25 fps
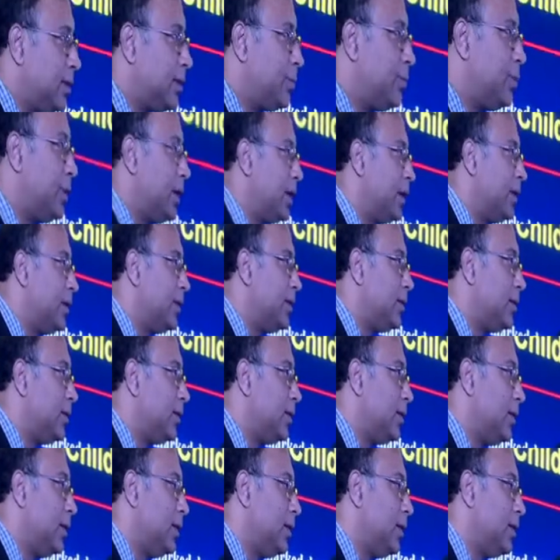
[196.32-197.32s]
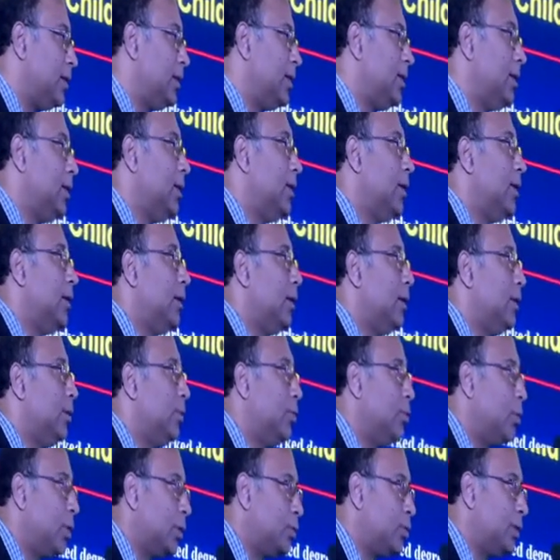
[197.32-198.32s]
pregnancy,
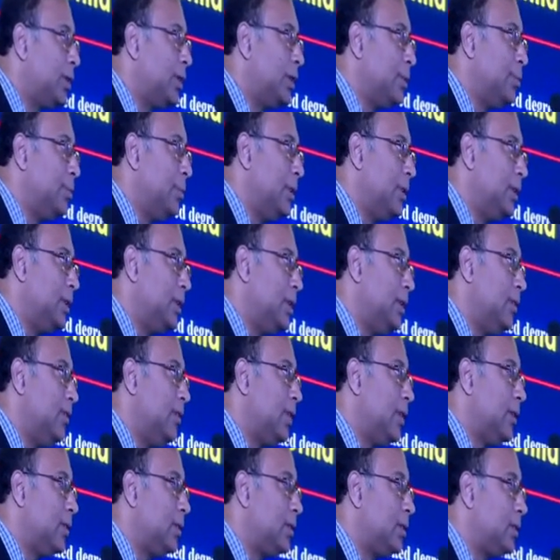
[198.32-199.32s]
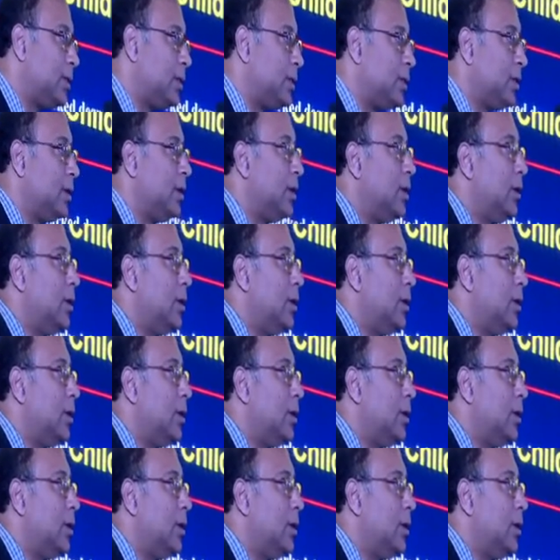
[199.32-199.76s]
what were the birth events?